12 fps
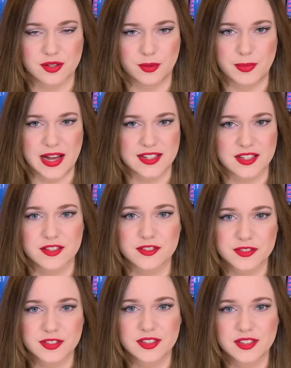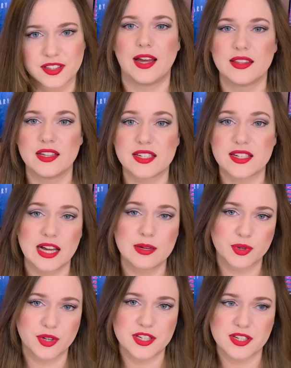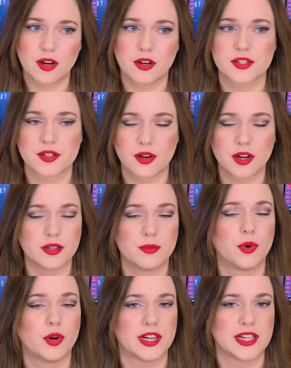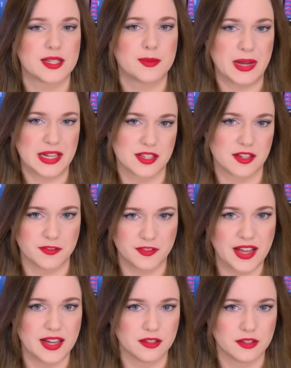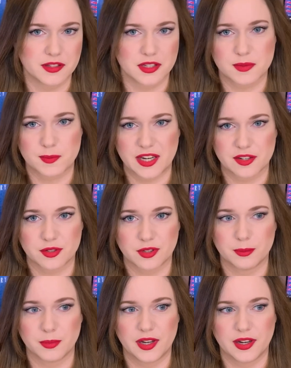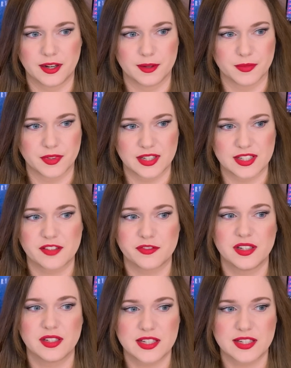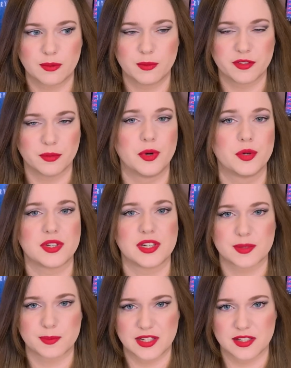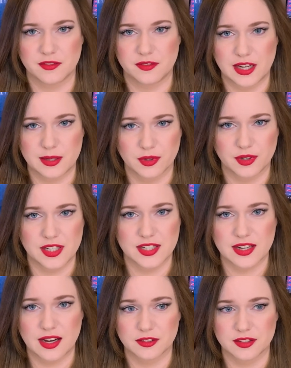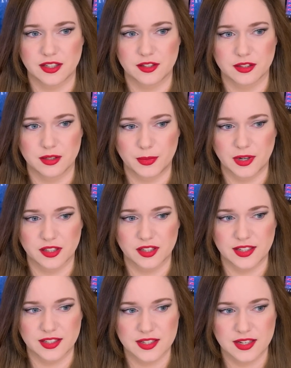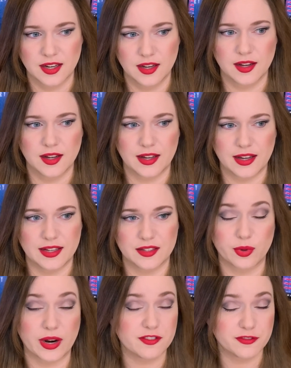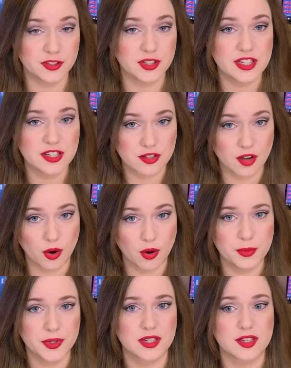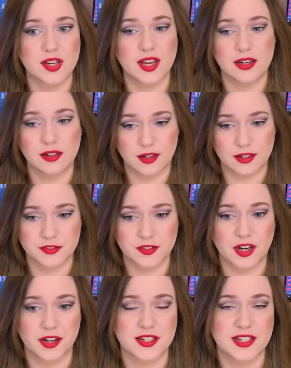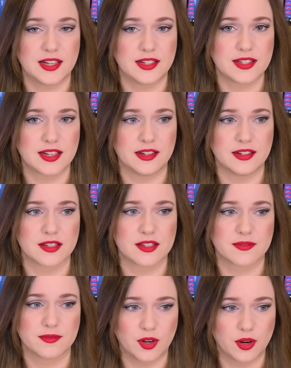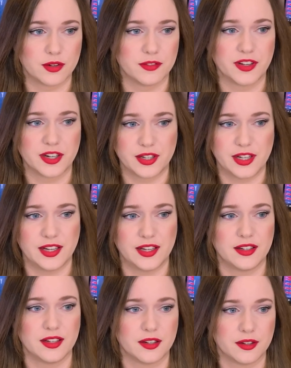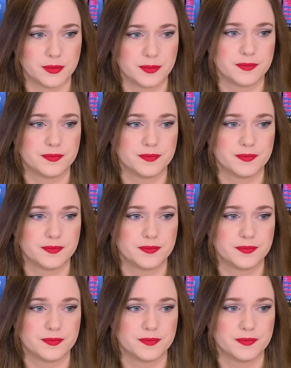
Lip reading: so massive. And these libraries are also on the more expensive end of the spectrum. They're definitely some of the most expensive libraries out there on the market. And rightfully so, because you get a lot of content and it's all very, you know,